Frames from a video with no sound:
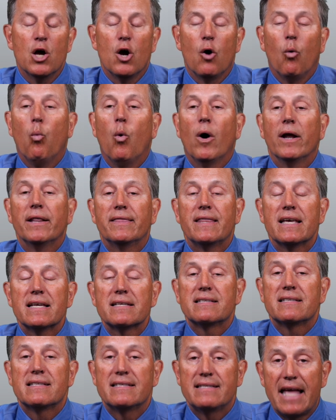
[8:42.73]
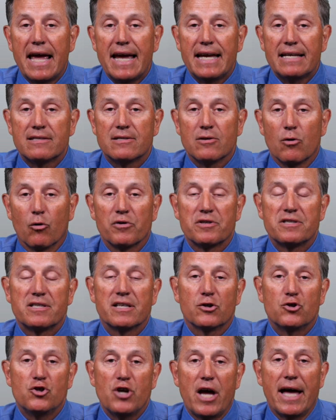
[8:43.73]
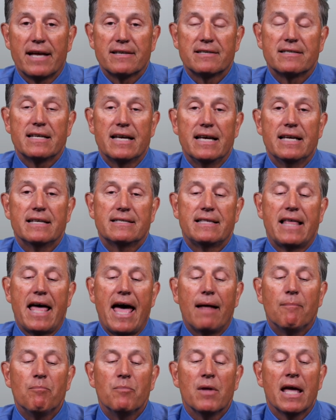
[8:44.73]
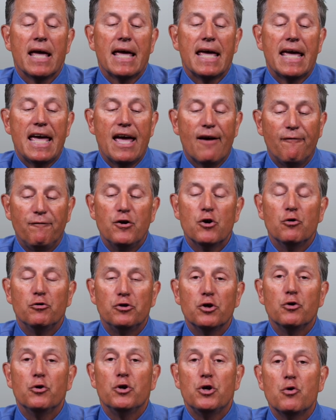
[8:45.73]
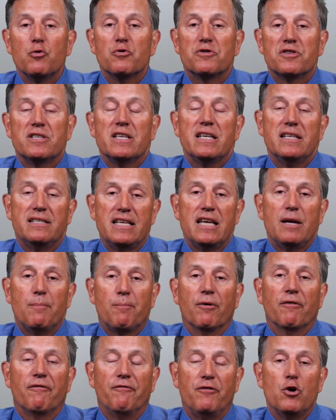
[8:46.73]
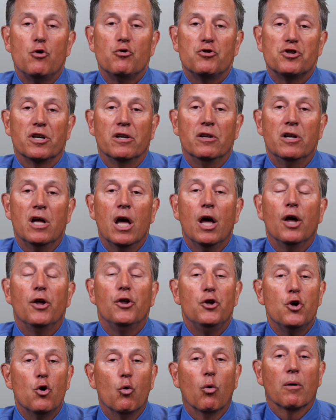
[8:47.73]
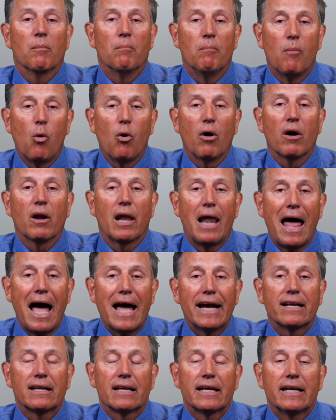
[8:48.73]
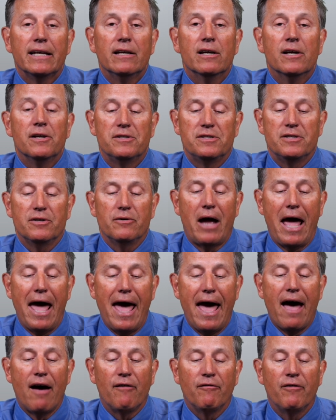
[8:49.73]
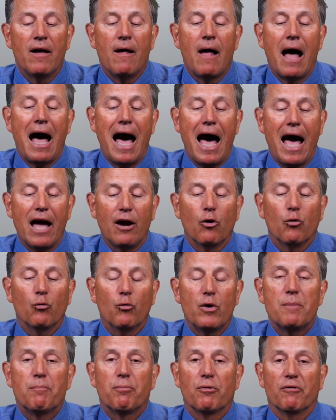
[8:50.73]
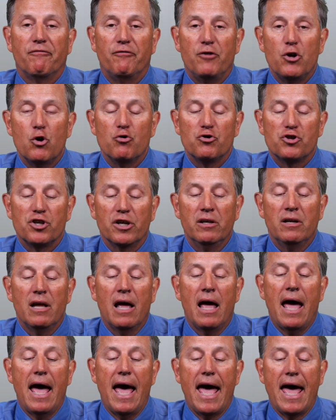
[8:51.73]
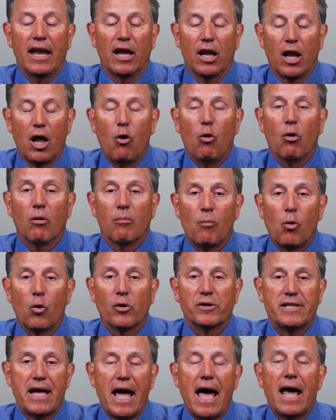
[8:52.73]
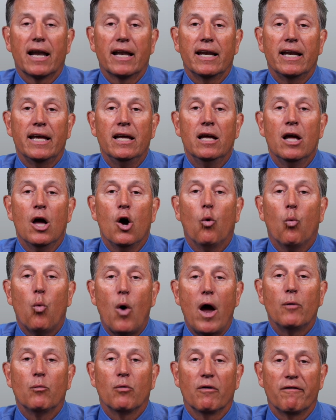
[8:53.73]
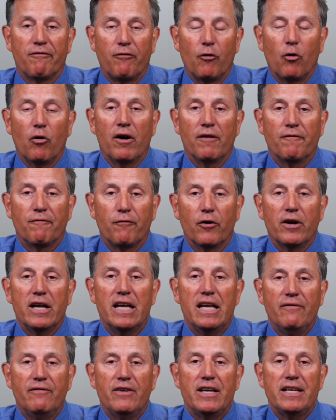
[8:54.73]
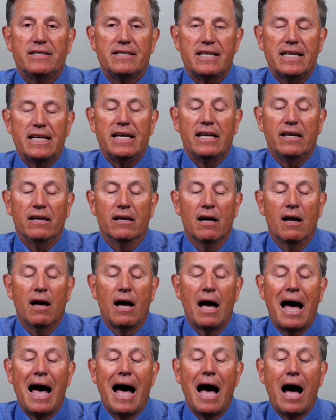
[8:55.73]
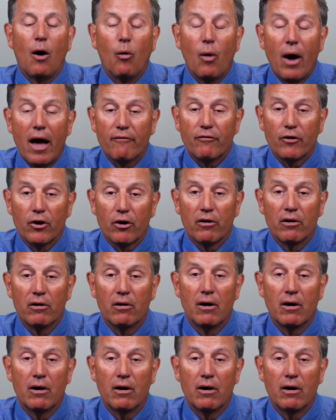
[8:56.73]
What this states or suggests is that if you do use CT perfusion, you are more likely to have higher reperfusion and lower mortality when referring for EVT. However,